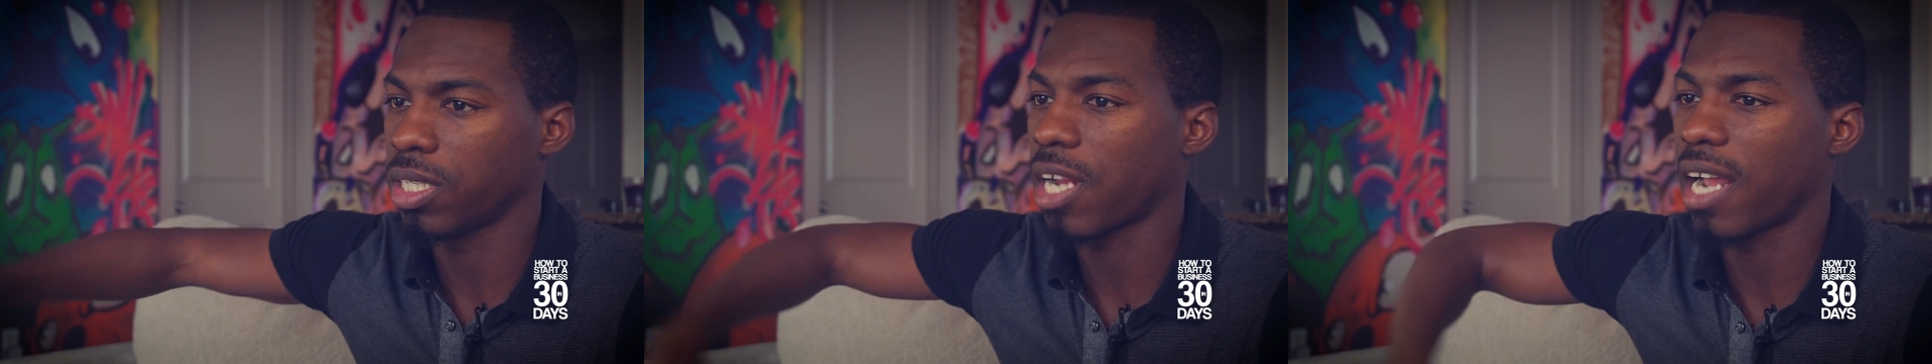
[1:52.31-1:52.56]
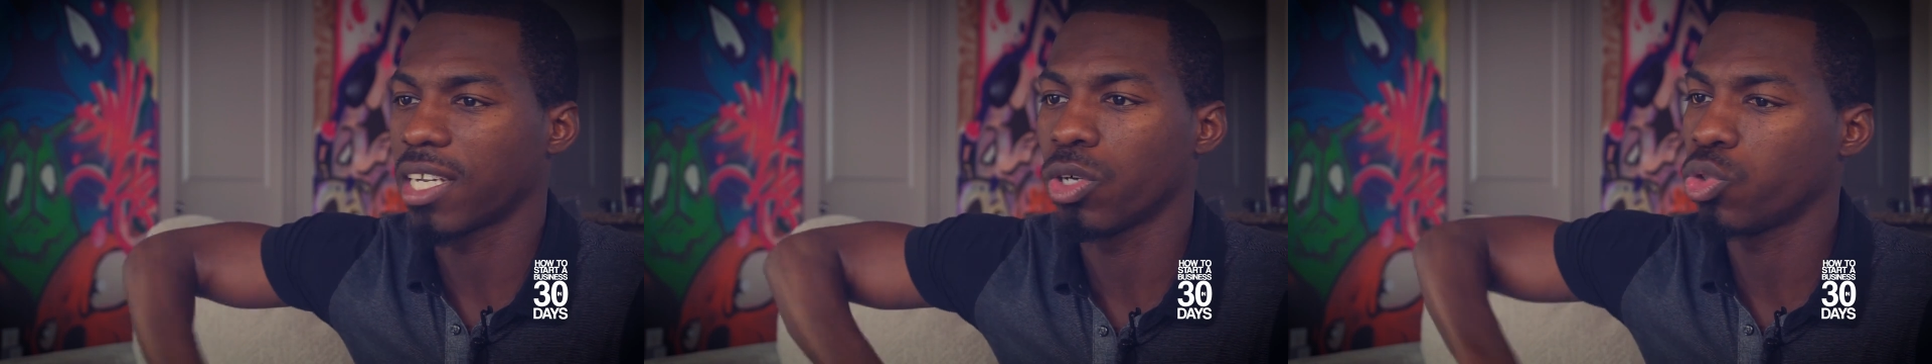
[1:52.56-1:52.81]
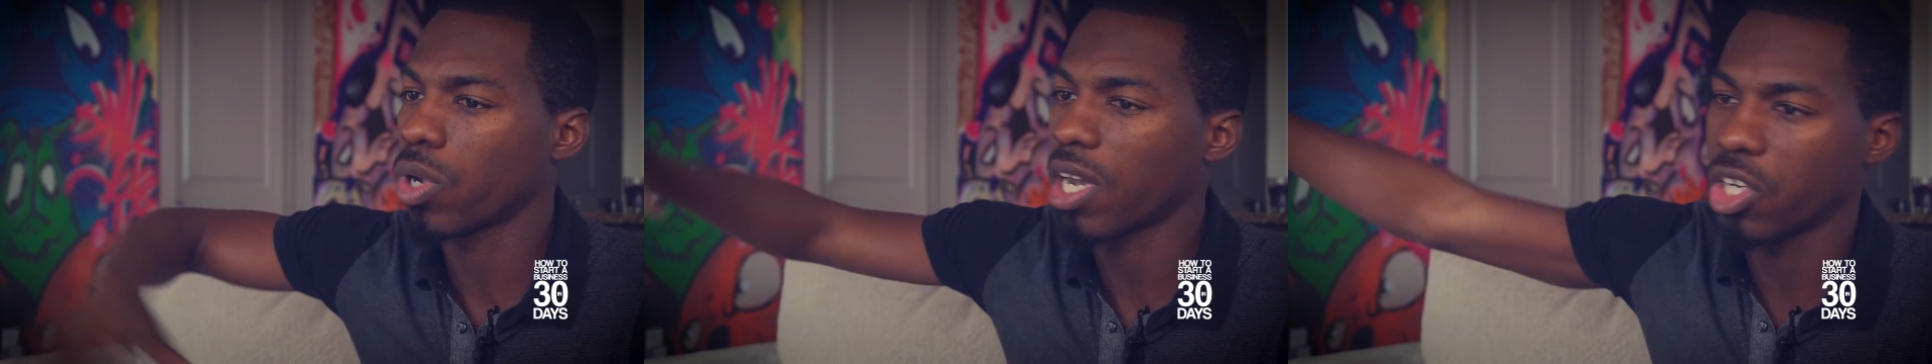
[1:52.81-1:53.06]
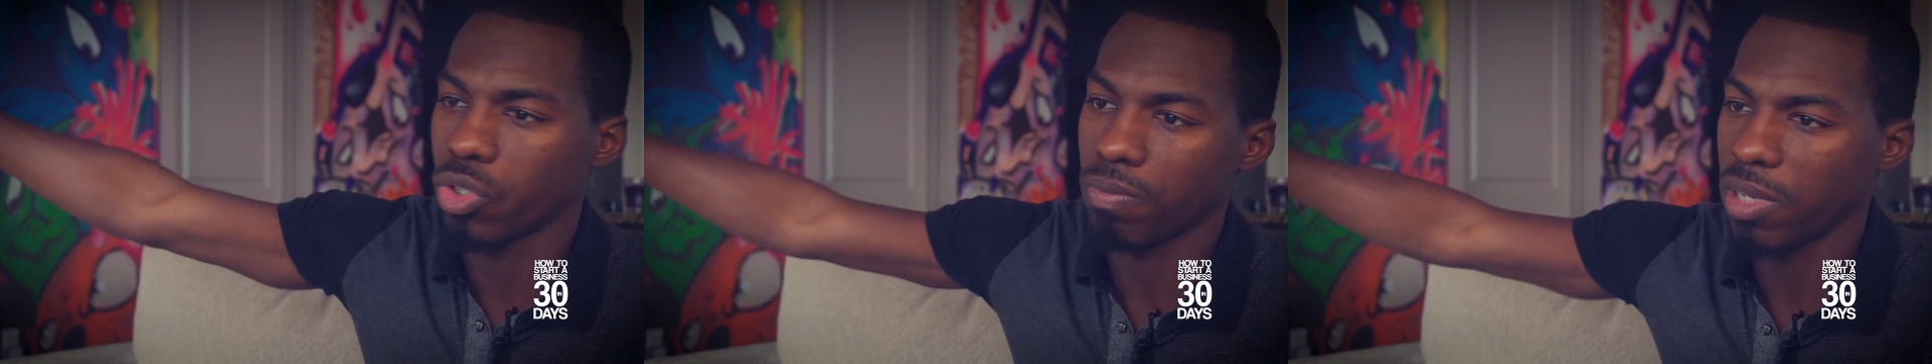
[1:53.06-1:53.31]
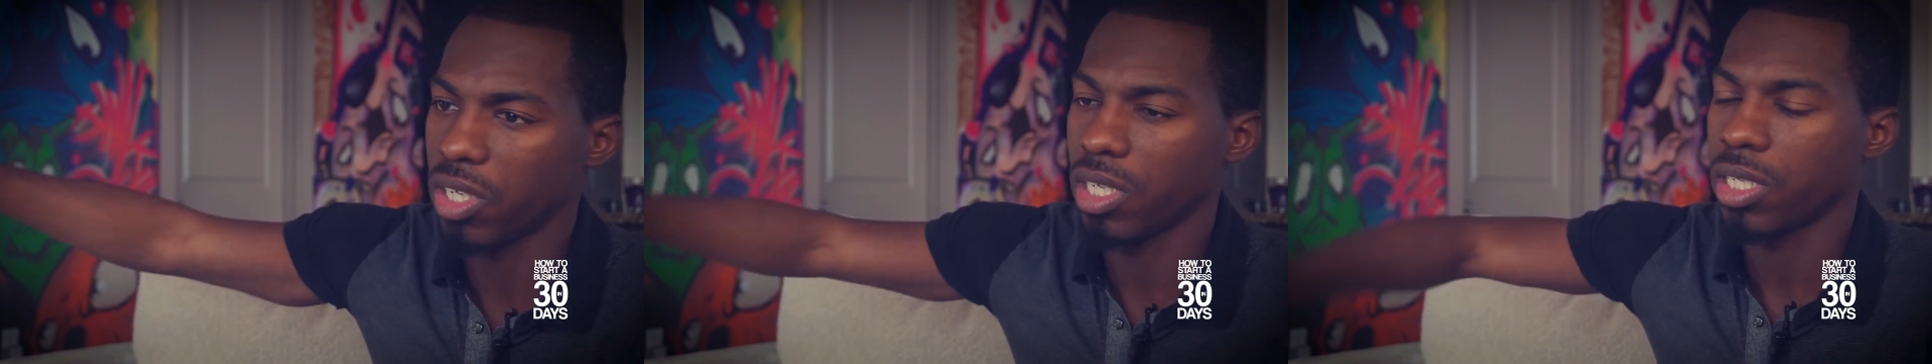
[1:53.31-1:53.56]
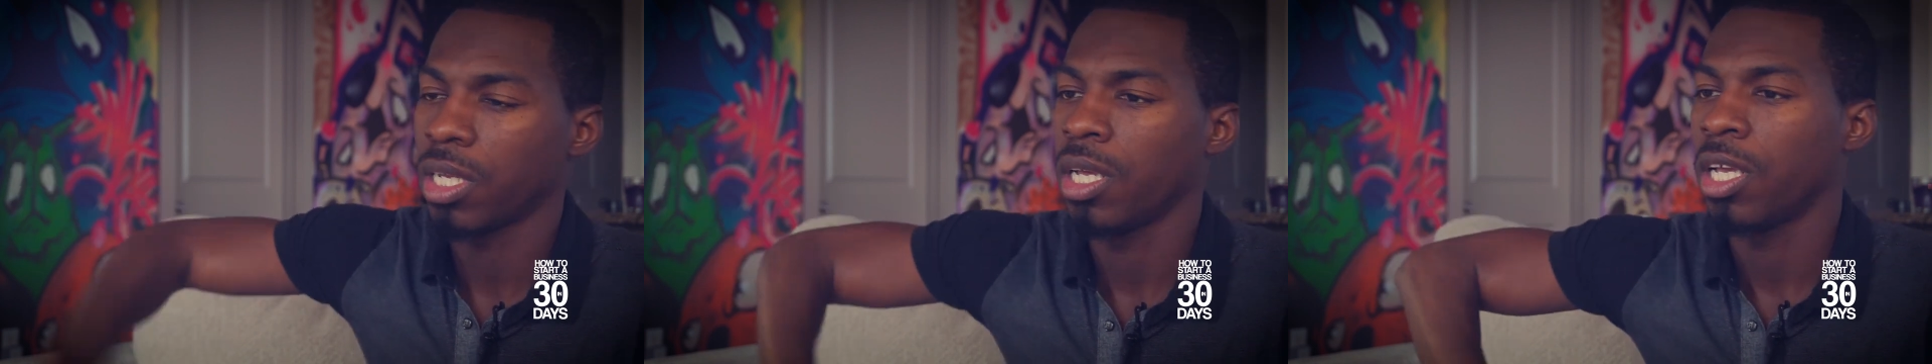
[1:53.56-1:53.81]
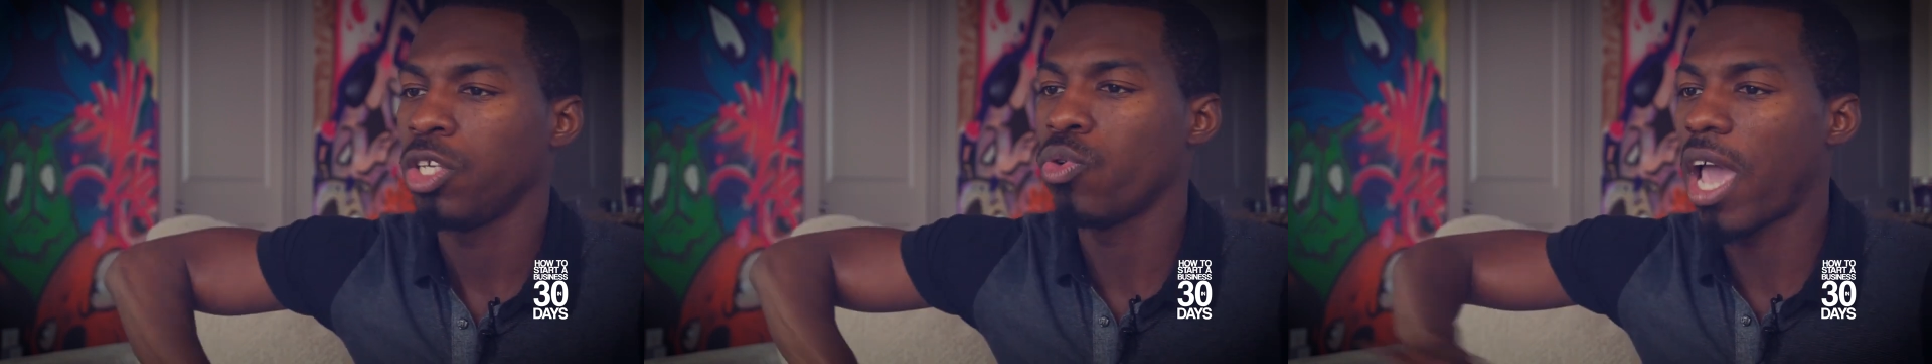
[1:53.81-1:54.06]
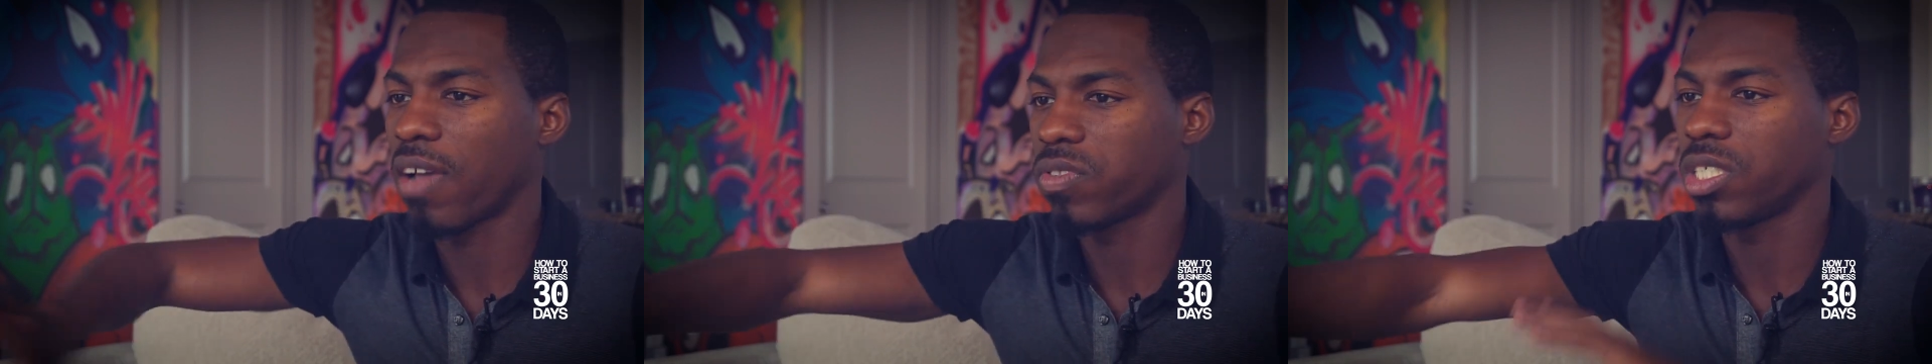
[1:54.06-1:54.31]
trying to go to a hundred million, you
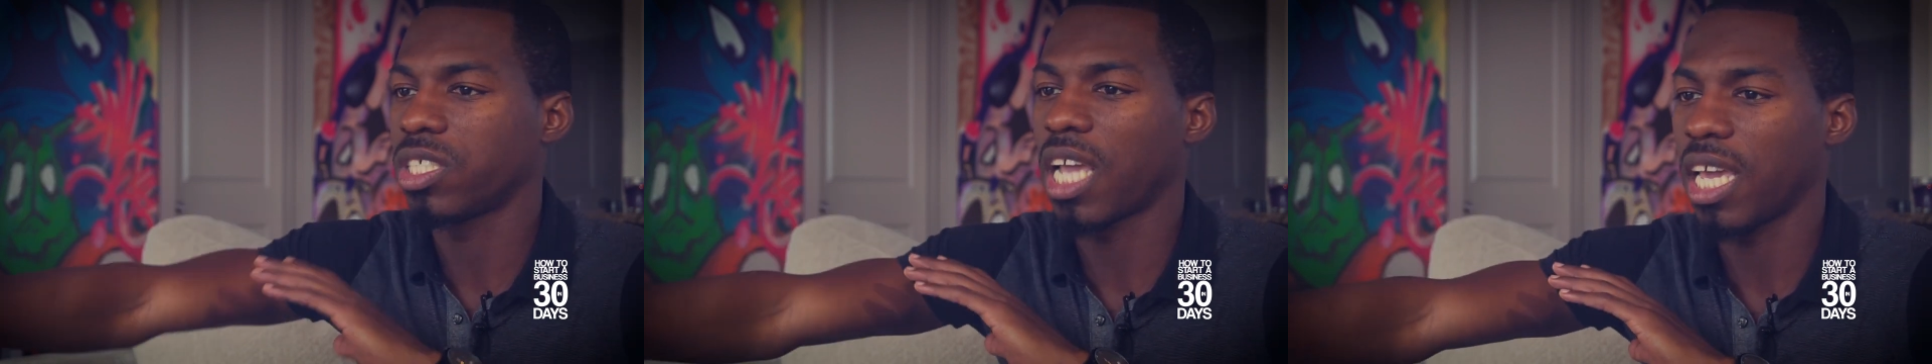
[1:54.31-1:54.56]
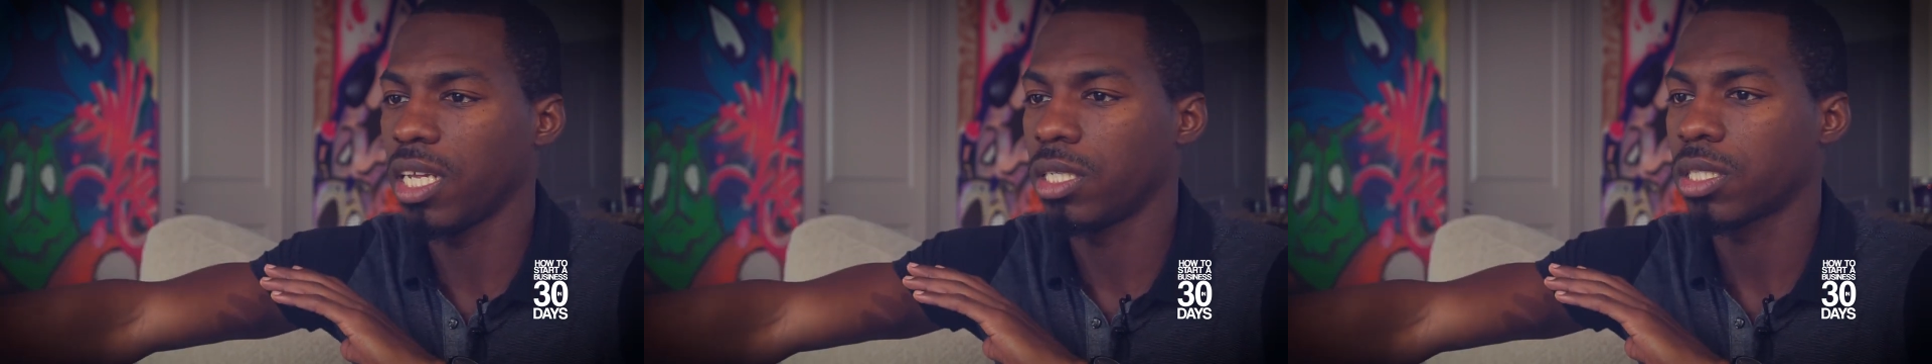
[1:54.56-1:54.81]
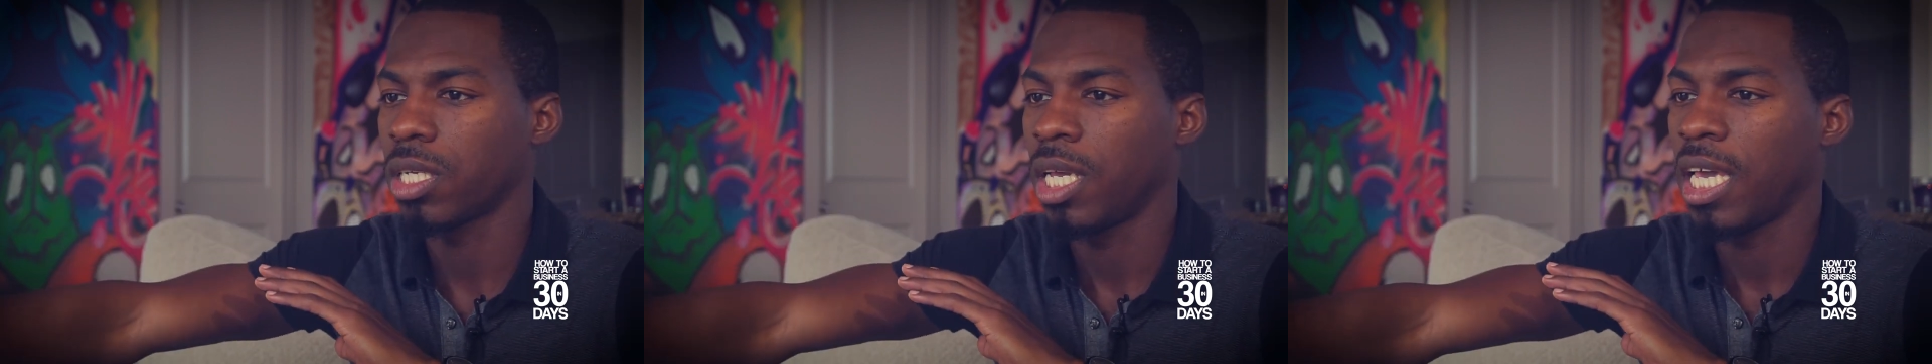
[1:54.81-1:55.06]
have to change.